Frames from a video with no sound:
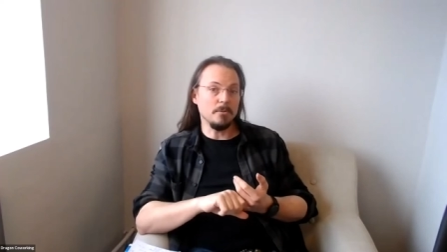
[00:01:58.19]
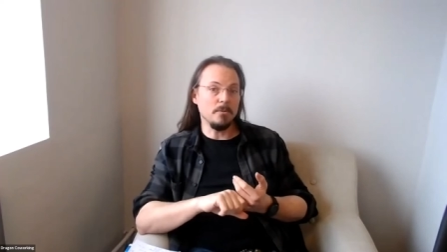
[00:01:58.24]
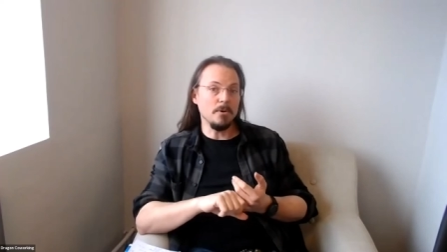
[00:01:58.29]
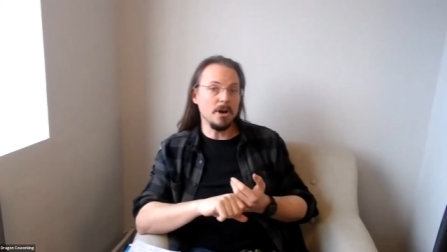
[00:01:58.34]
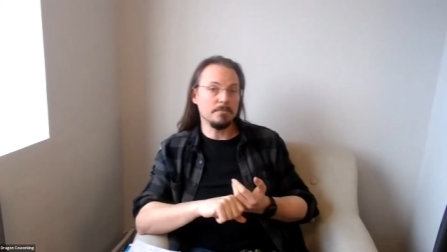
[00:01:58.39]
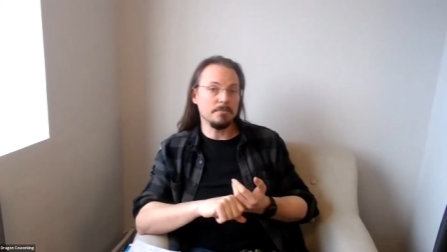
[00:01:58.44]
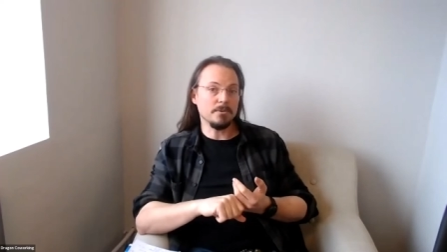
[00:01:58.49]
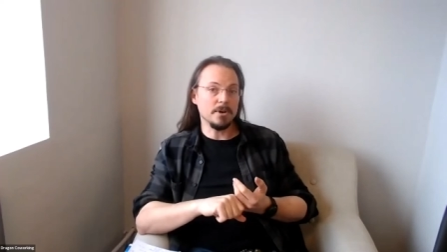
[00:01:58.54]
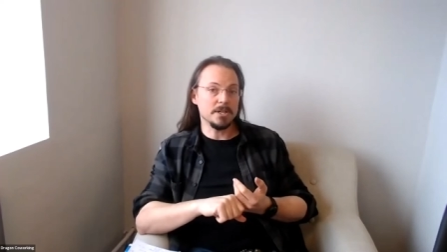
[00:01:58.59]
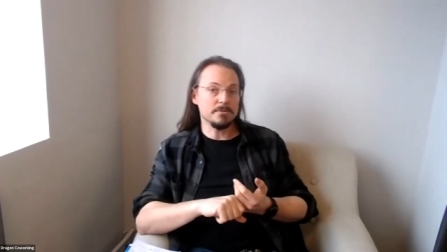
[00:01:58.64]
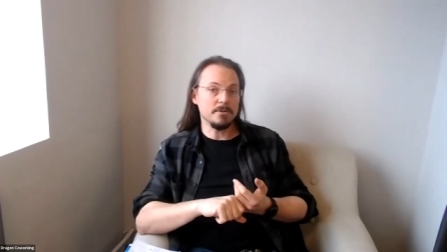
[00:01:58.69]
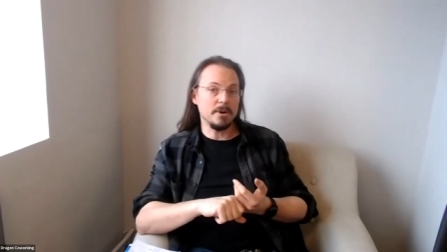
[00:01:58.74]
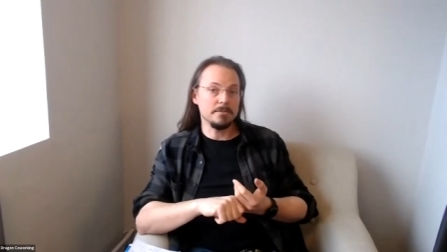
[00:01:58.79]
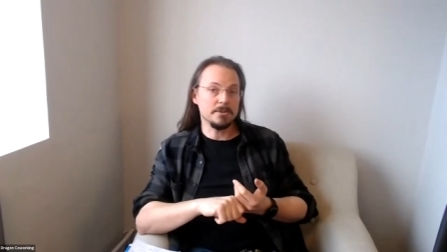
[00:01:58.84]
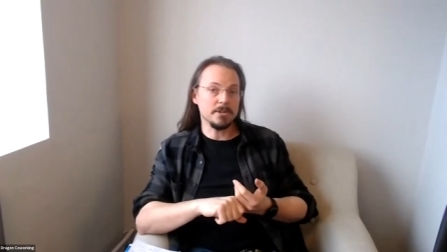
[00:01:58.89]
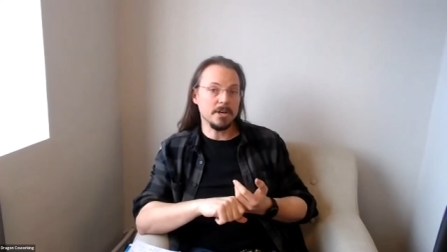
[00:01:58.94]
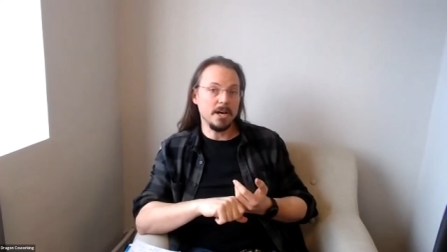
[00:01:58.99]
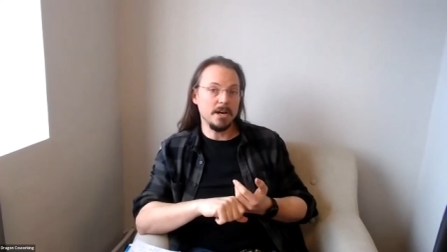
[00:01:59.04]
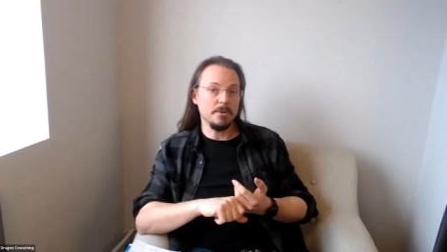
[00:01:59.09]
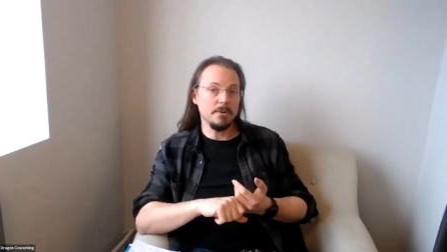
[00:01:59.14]
WordPress
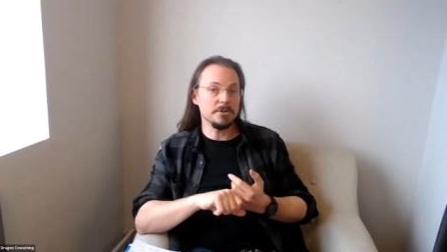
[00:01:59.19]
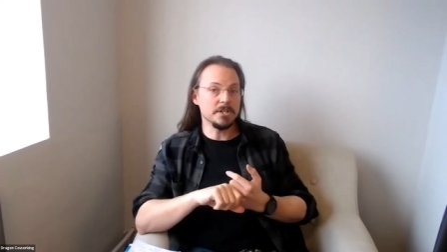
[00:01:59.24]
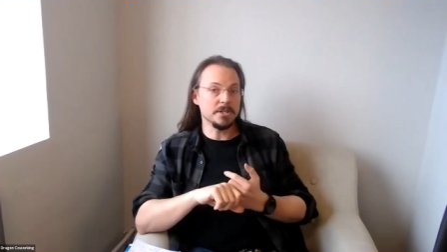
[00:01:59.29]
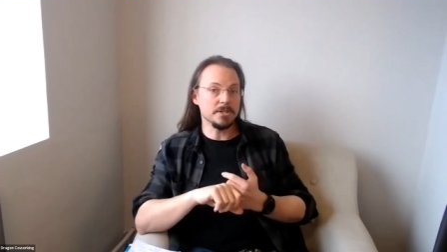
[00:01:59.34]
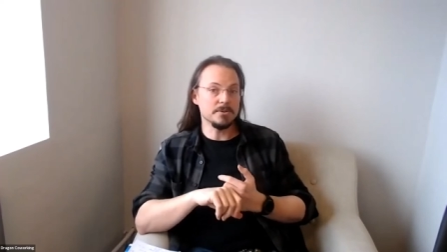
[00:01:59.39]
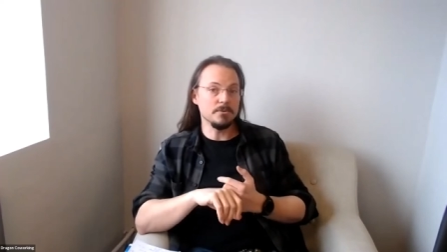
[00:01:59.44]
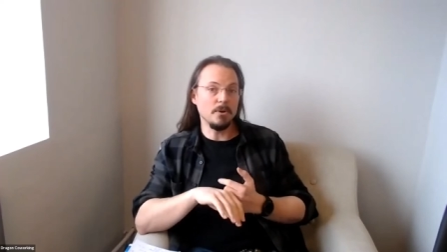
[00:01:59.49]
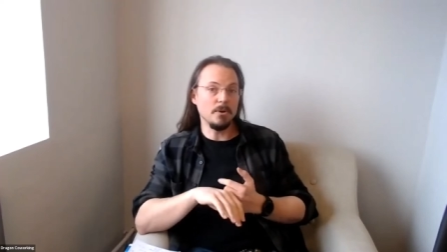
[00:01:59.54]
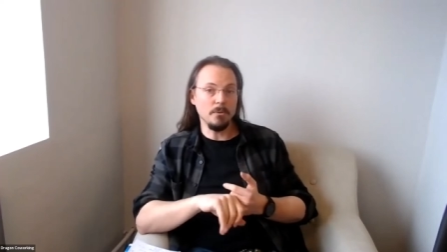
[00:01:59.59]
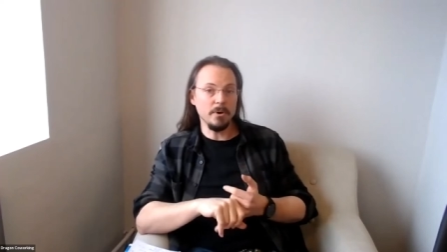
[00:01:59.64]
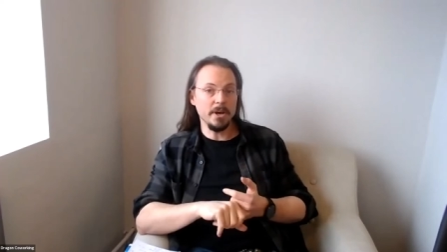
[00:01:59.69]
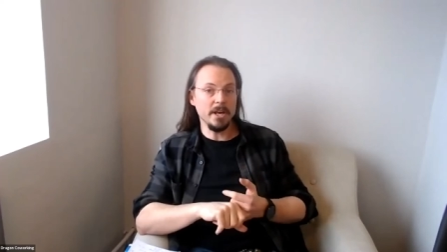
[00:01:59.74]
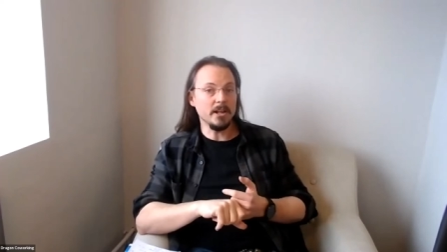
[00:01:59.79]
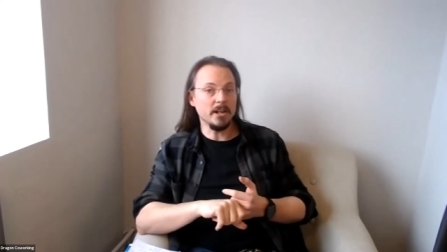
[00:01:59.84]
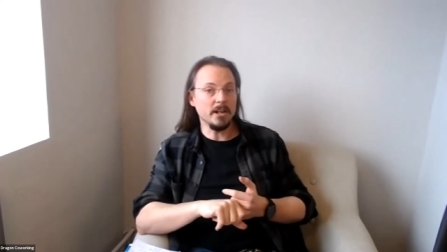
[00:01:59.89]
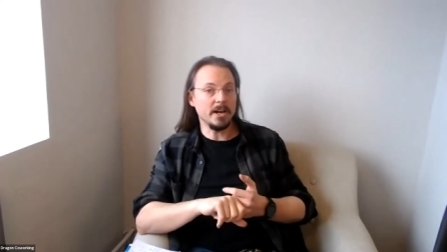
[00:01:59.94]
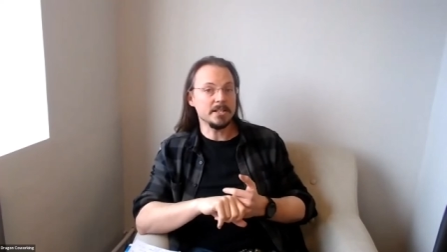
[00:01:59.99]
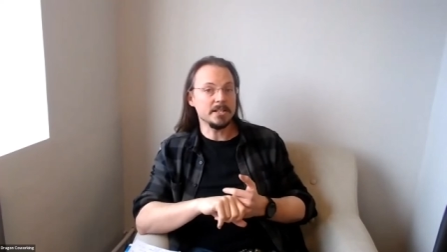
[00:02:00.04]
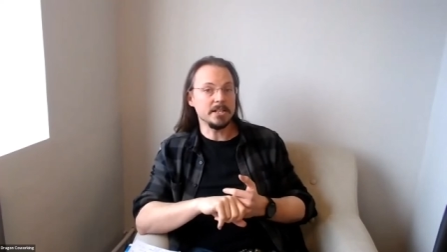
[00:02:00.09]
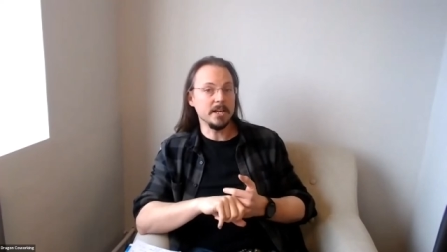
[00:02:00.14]
website, which is what we
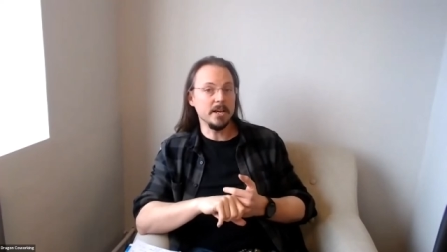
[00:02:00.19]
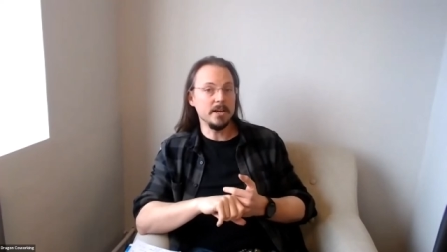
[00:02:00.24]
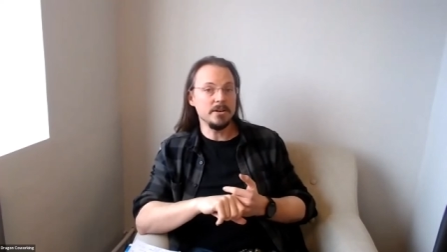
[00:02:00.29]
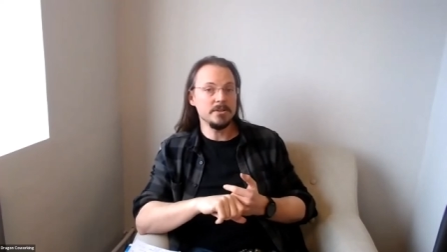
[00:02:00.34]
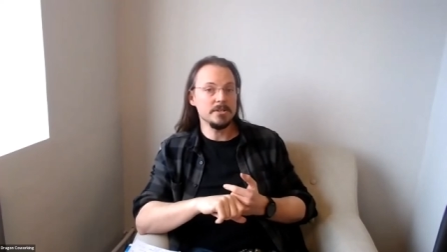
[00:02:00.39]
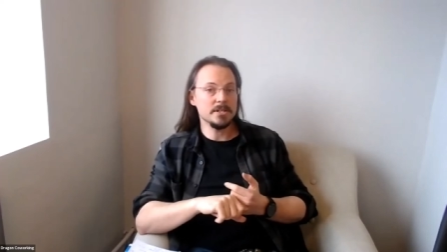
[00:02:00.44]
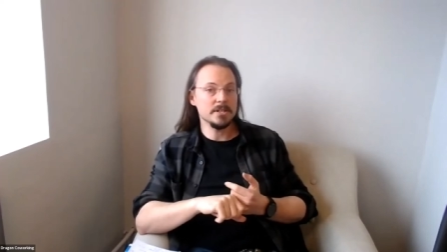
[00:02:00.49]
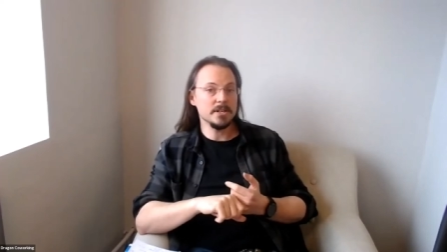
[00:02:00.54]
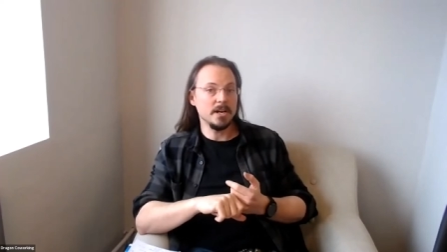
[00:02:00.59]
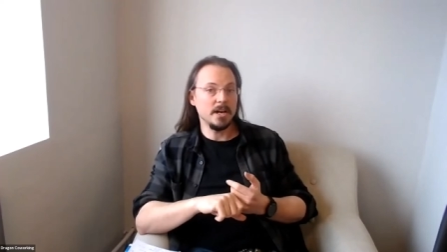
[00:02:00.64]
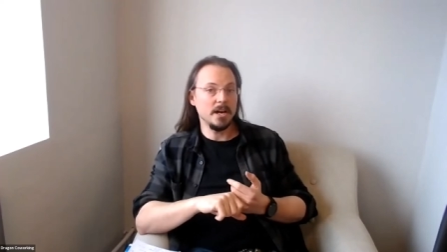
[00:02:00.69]
like to use.